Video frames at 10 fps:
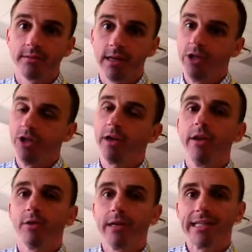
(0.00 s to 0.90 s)
and you're
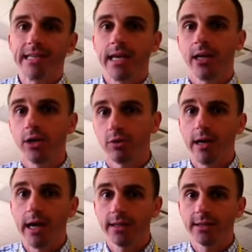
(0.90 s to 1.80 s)
either going to say
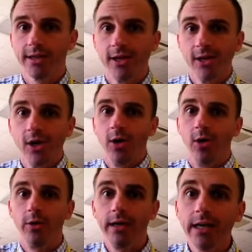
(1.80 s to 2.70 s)
correct
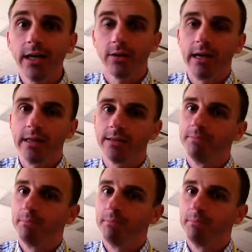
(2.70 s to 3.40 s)
or incorrect.